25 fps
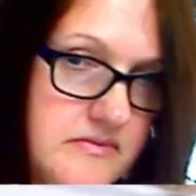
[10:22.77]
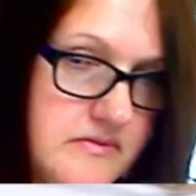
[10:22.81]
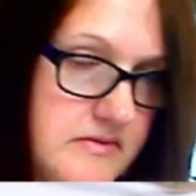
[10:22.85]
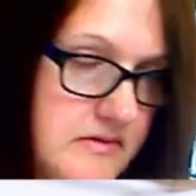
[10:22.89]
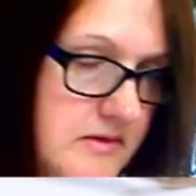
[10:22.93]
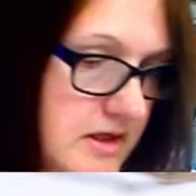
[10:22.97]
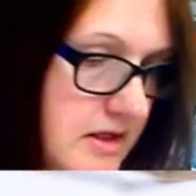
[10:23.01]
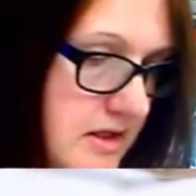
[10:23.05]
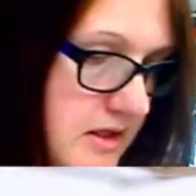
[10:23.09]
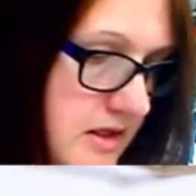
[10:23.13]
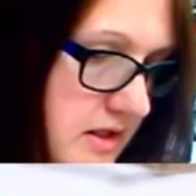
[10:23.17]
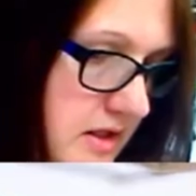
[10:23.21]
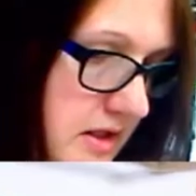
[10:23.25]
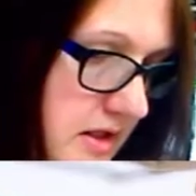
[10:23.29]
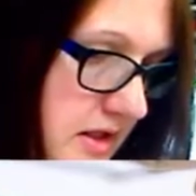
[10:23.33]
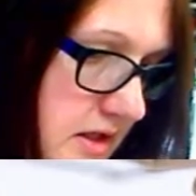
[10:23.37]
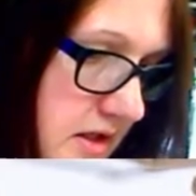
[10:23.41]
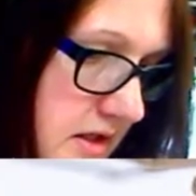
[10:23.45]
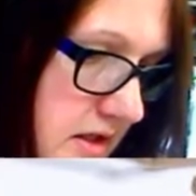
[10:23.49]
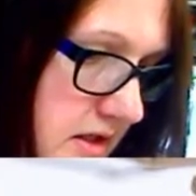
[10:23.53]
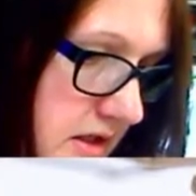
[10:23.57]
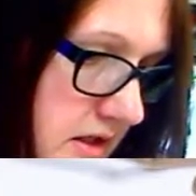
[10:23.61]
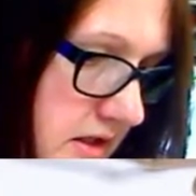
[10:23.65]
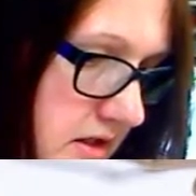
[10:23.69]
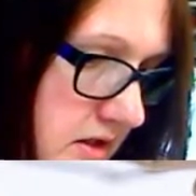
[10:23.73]
And
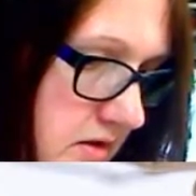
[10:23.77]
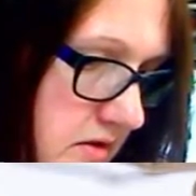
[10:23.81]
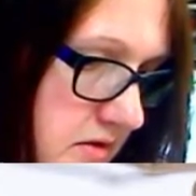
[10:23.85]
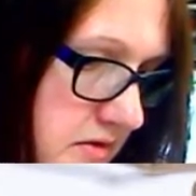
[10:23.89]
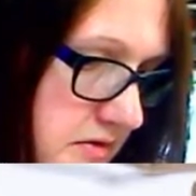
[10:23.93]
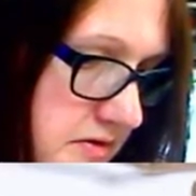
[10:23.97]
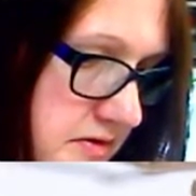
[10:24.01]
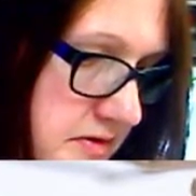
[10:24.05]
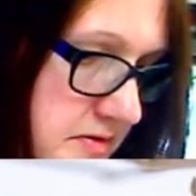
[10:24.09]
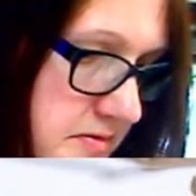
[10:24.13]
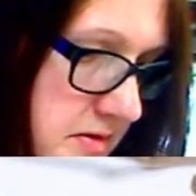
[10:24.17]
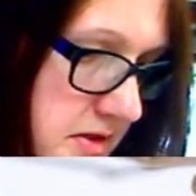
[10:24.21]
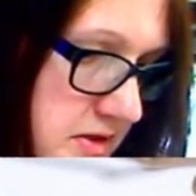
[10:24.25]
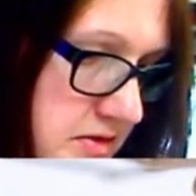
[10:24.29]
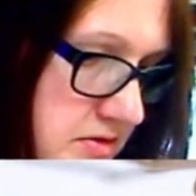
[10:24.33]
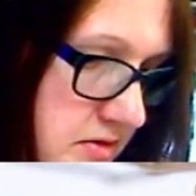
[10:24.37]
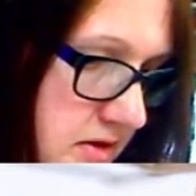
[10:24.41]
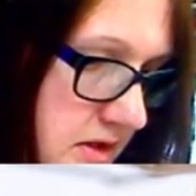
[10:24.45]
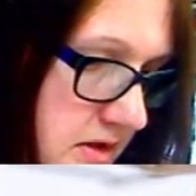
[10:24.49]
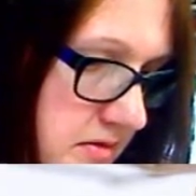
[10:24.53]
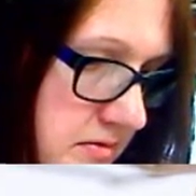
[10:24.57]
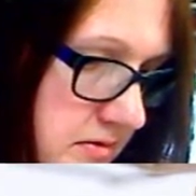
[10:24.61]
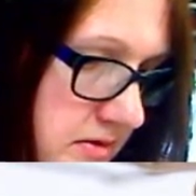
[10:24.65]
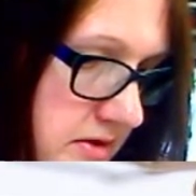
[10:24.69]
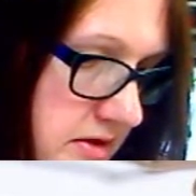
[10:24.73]
again, I can use my
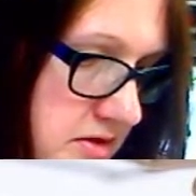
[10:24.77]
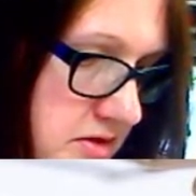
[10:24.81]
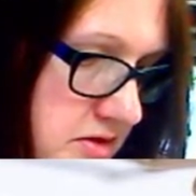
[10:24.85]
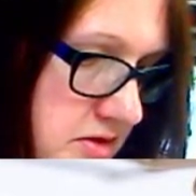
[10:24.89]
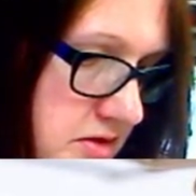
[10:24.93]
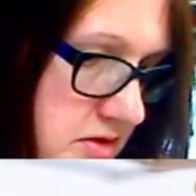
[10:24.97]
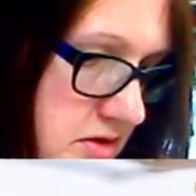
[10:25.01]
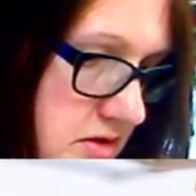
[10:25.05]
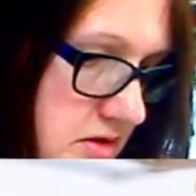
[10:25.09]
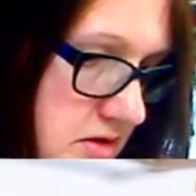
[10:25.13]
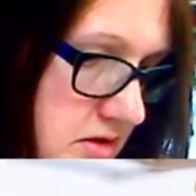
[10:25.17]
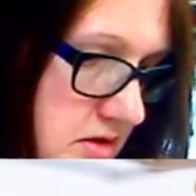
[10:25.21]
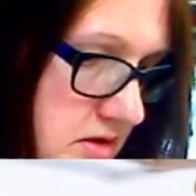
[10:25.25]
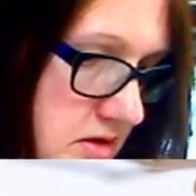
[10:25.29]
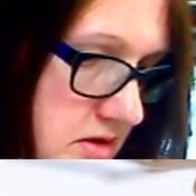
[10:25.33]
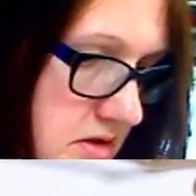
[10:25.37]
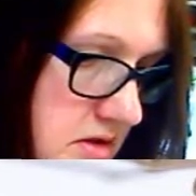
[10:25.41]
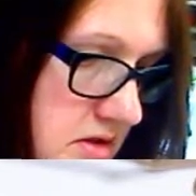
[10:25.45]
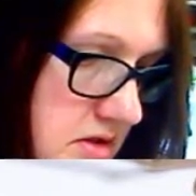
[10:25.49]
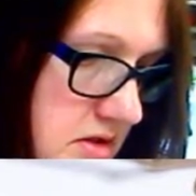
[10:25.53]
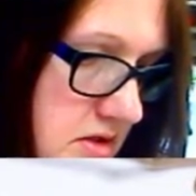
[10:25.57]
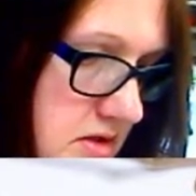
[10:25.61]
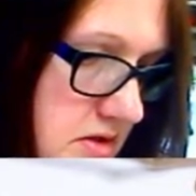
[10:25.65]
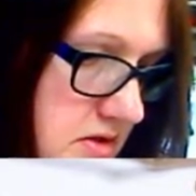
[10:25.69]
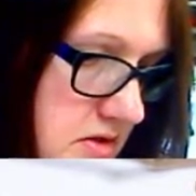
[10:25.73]
dry brush
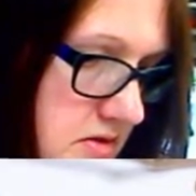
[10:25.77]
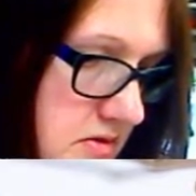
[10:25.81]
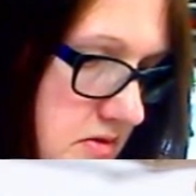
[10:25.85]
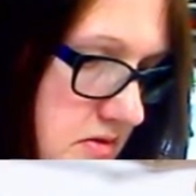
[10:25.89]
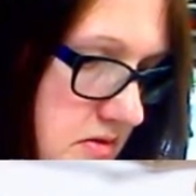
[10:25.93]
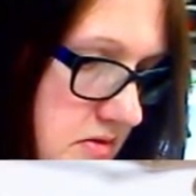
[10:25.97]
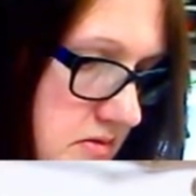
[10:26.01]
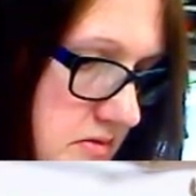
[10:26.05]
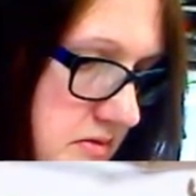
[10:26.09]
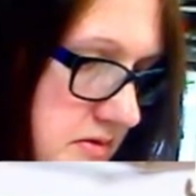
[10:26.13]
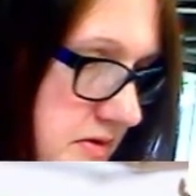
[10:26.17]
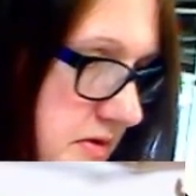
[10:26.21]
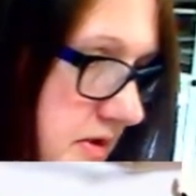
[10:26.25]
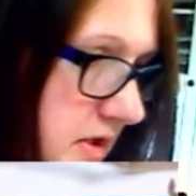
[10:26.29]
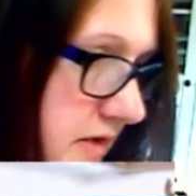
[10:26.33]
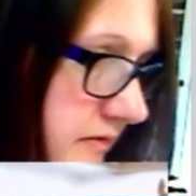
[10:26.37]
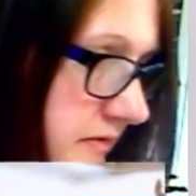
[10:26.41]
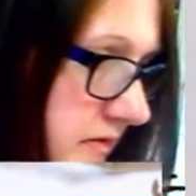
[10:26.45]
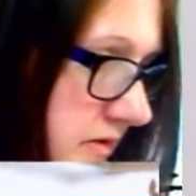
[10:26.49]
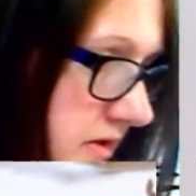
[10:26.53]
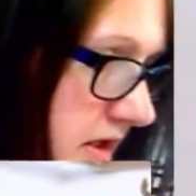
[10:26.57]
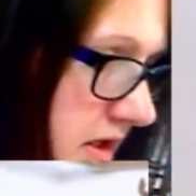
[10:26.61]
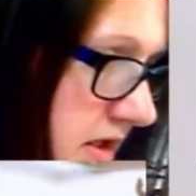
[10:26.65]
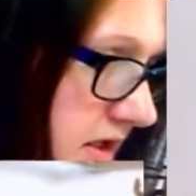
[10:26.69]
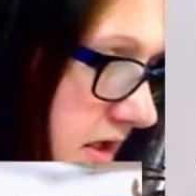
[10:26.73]
to
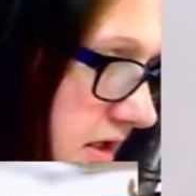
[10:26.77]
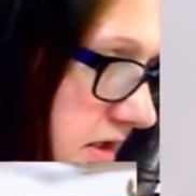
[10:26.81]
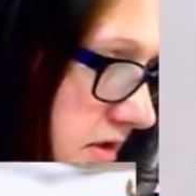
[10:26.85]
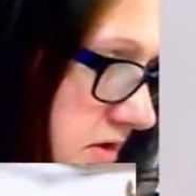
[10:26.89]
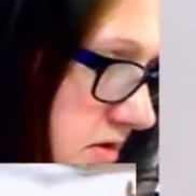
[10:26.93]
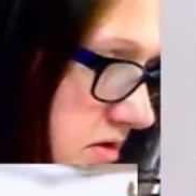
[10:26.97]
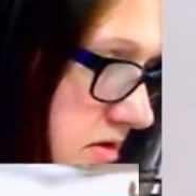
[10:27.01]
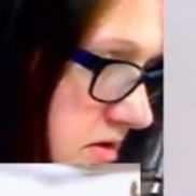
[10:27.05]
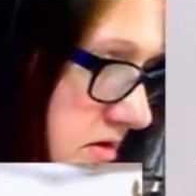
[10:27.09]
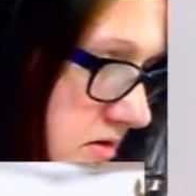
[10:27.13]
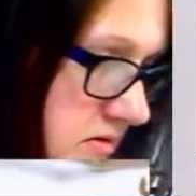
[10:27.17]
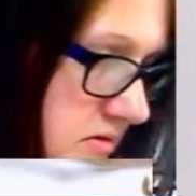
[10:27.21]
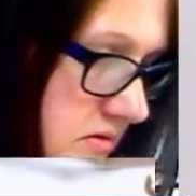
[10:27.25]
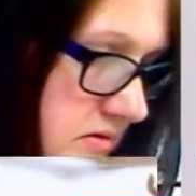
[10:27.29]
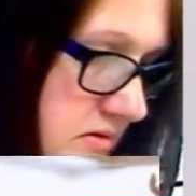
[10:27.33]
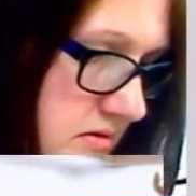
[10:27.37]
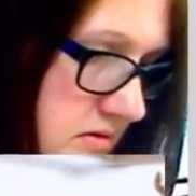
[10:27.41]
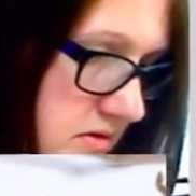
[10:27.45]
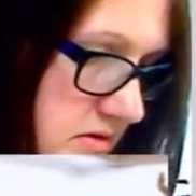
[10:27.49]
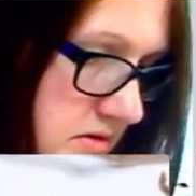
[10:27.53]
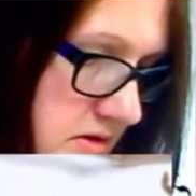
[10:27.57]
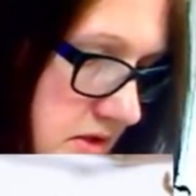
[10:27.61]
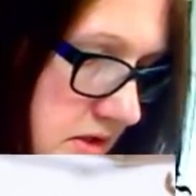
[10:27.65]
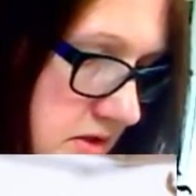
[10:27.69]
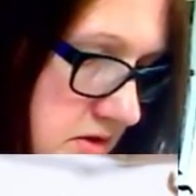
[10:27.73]
soften that edge, or a
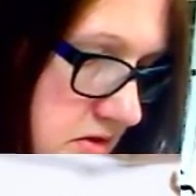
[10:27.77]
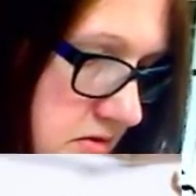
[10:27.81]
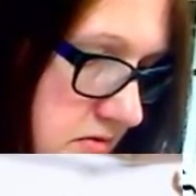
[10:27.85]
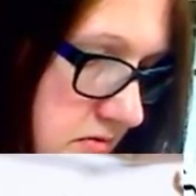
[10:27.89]
touch of